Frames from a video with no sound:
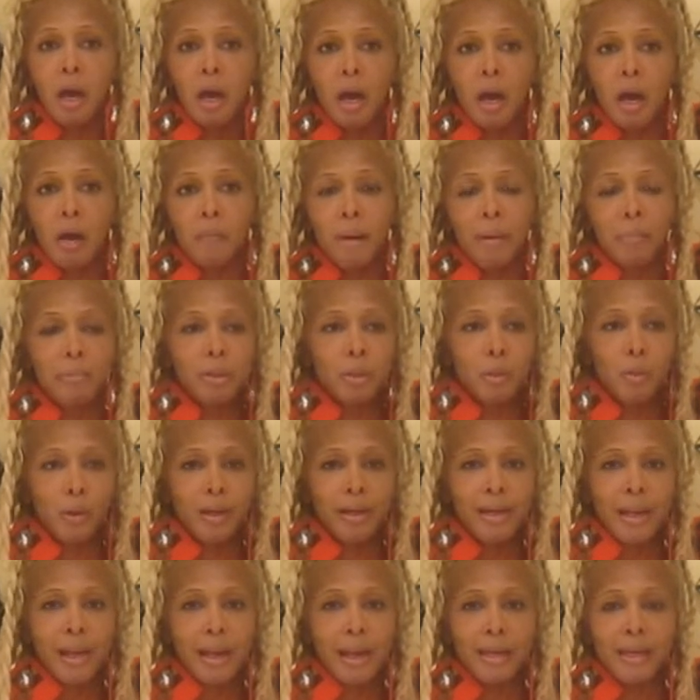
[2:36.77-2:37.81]
Um, I was
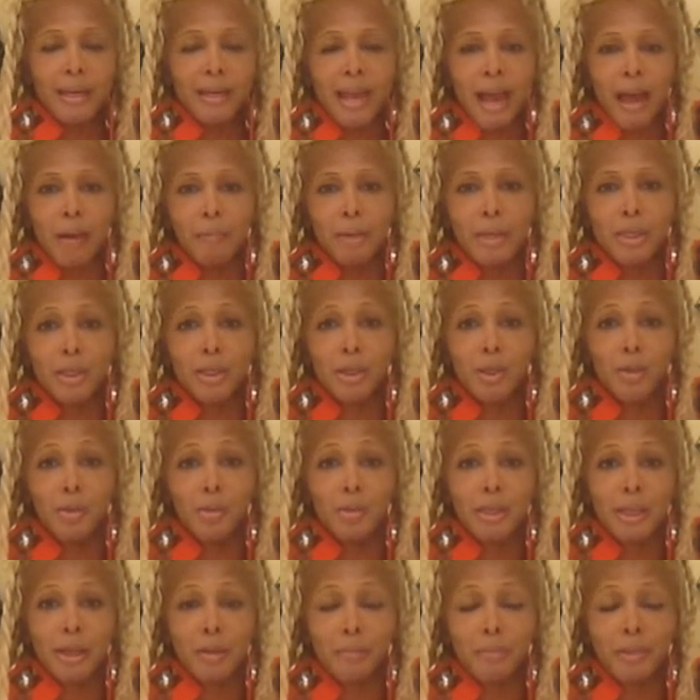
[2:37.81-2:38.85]
180, now I'm at 2
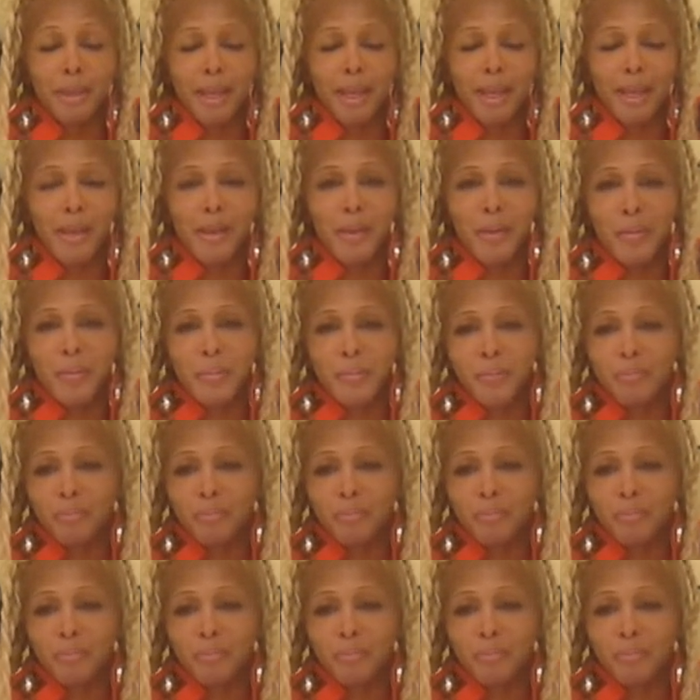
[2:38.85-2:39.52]
something.